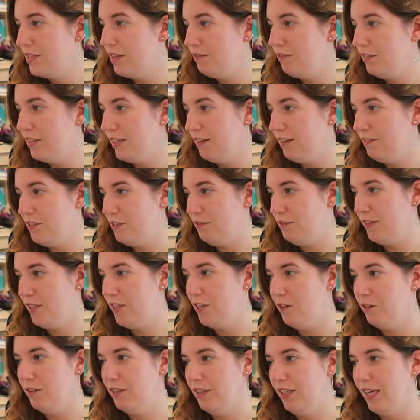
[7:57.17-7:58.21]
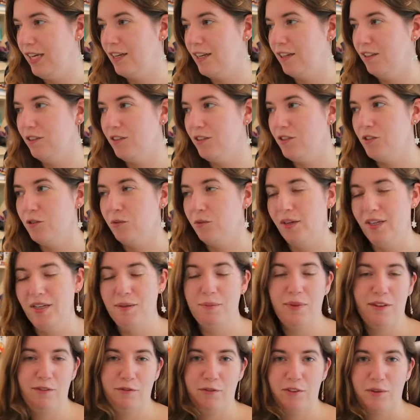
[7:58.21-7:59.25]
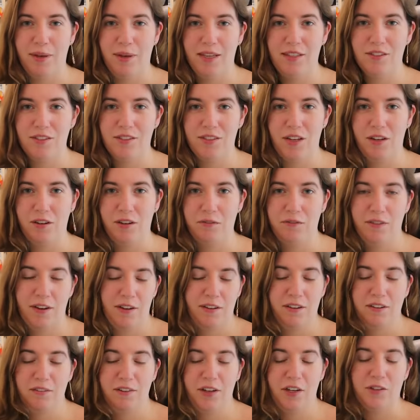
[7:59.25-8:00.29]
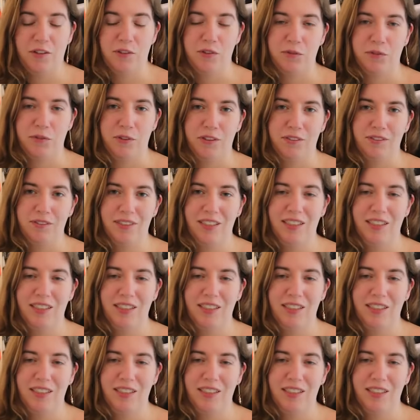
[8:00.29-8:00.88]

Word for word: definitely give this video a like. I learned quite a bit from it, so very, very useful.